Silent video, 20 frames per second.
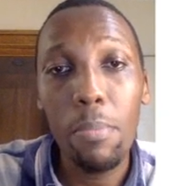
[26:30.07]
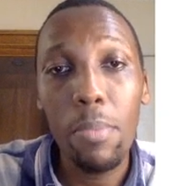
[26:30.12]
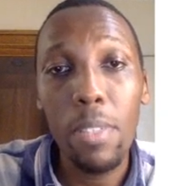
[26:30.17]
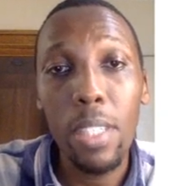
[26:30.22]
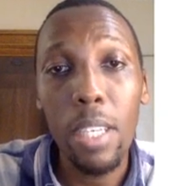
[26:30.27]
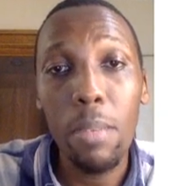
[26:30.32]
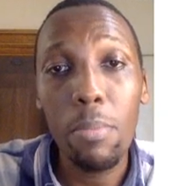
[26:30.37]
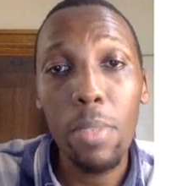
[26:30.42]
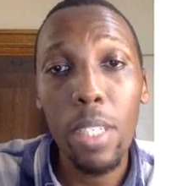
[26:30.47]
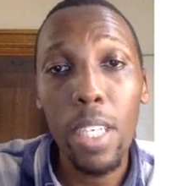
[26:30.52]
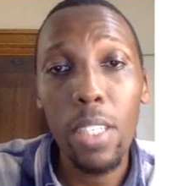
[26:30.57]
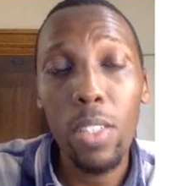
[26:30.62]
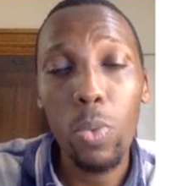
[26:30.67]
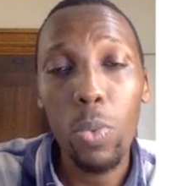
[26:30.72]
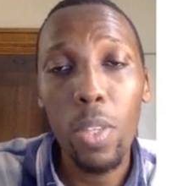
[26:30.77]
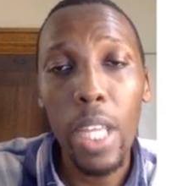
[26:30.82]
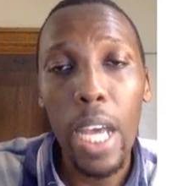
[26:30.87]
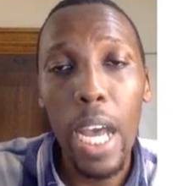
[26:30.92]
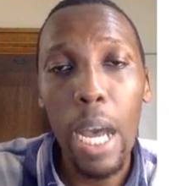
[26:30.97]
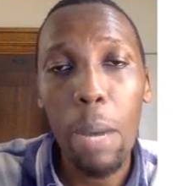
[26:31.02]
Same case
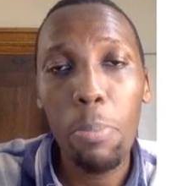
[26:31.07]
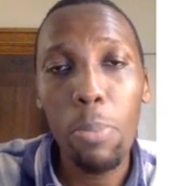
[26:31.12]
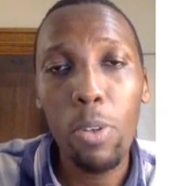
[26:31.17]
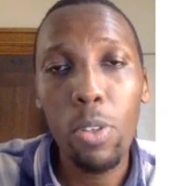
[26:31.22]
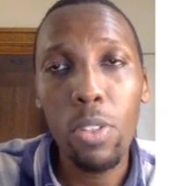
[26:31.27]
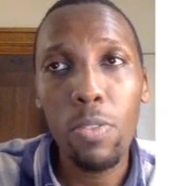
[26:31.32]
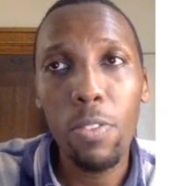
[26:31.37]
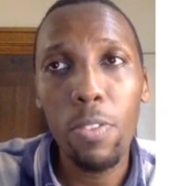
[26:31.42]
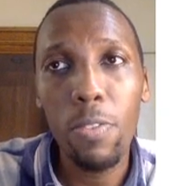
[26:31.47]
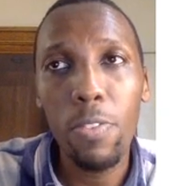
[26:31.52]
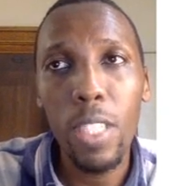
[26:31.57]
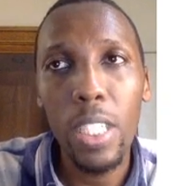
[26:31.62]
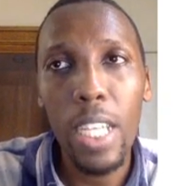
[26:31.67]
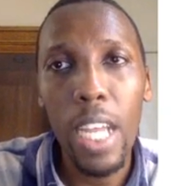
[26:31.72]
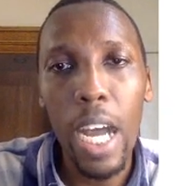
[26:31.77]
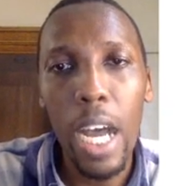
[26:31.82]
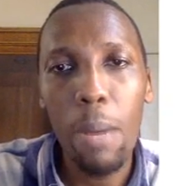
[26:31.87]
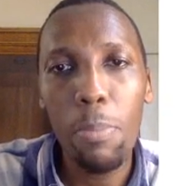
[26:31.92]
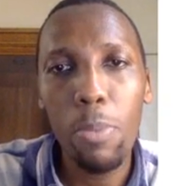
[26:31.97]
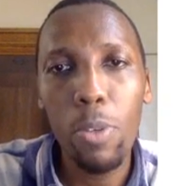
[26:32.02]
with apples, 15
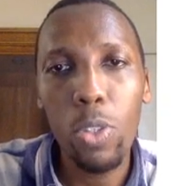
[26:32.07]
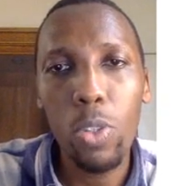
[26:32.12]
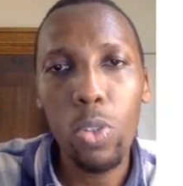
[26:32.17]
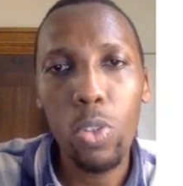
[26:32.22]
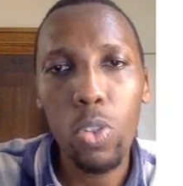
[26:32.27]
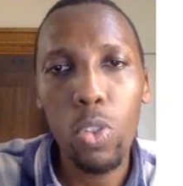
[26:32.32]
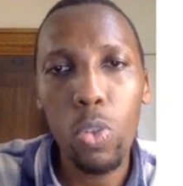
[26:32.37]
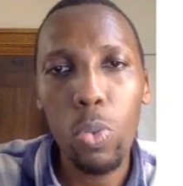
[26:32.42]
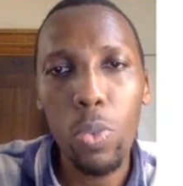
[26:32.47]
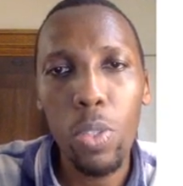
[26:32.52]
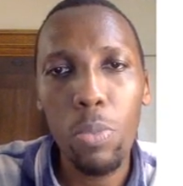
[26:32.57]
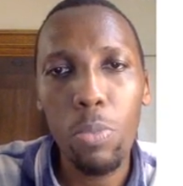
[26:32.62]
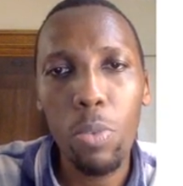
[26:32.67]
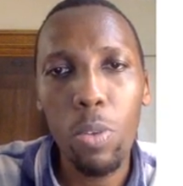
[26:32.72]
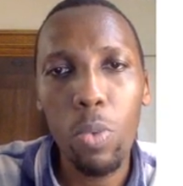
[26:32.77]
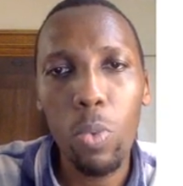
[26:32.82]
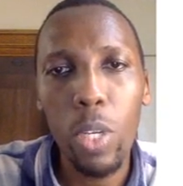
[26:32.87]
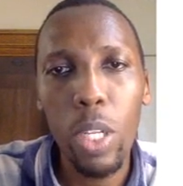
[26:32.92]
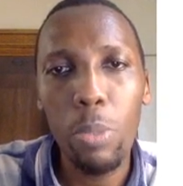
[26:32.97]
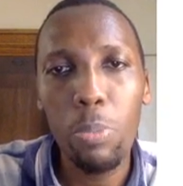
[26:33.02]
apples, which
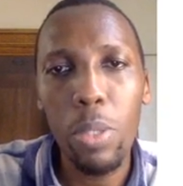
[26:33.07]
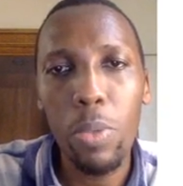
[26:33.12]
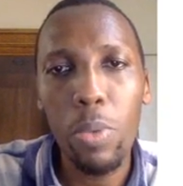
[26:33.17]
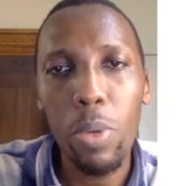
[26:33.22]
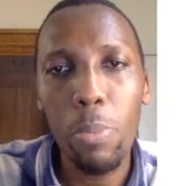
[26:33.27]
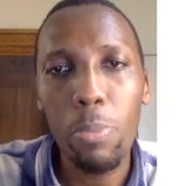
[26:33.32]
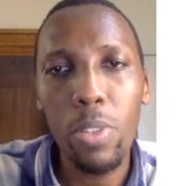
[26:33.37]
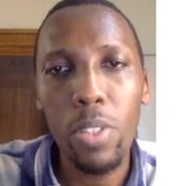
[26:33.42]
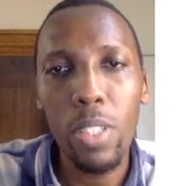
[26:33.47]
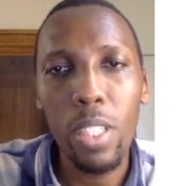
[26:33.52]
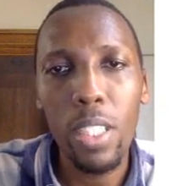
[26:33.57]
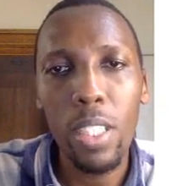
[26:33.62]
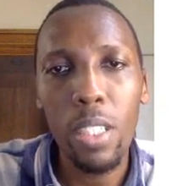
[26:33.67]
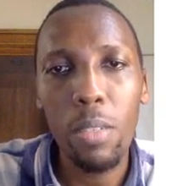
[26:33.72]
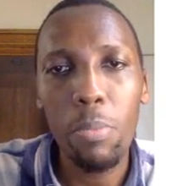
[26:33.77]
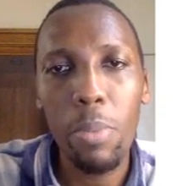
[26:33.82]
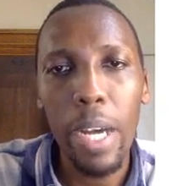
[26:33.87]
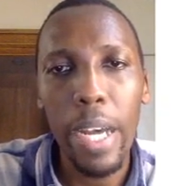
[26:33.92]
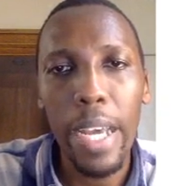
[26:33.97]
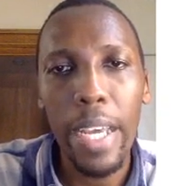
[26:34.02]
will be
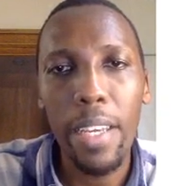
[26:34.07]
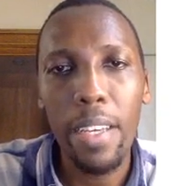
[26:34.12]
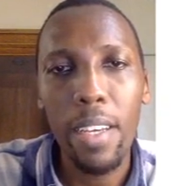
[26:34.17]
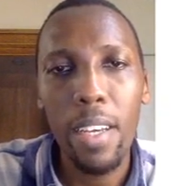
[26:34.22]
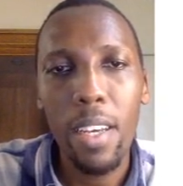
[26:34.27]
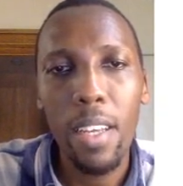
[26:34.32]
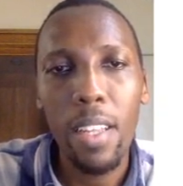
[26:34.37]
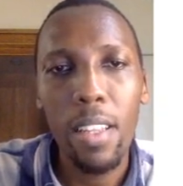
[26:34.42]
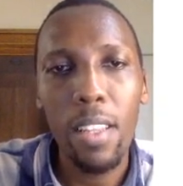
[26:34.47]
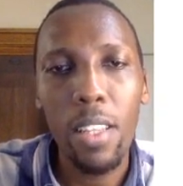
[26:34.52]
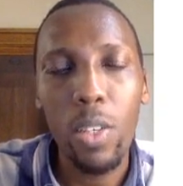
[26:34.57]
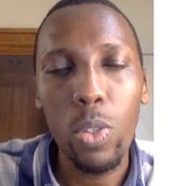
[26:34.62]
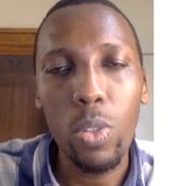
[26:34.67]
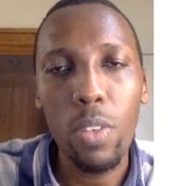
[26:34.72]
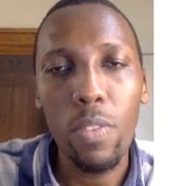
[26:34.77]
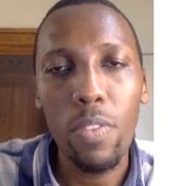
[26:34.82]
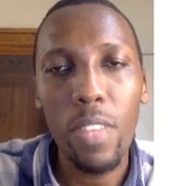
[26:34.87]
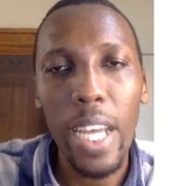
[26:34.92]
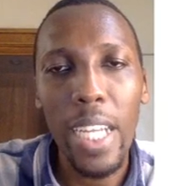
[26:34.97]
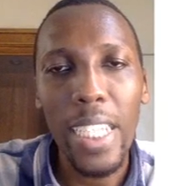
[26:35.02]
represented by the use
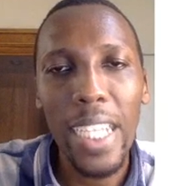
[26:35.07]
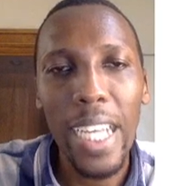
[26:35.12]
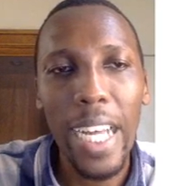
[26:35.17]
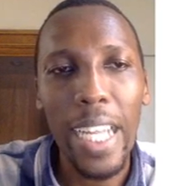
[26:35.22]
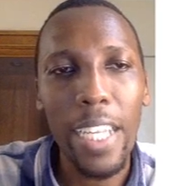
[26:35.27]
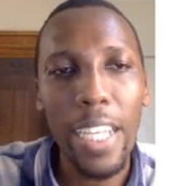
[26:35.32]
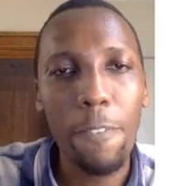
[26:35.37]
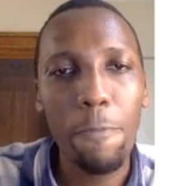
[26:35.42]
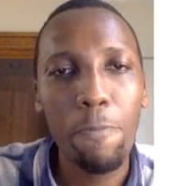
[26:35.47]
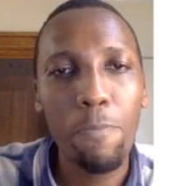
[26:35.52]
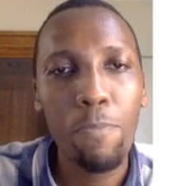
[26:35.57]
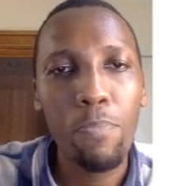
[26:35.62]
of that color.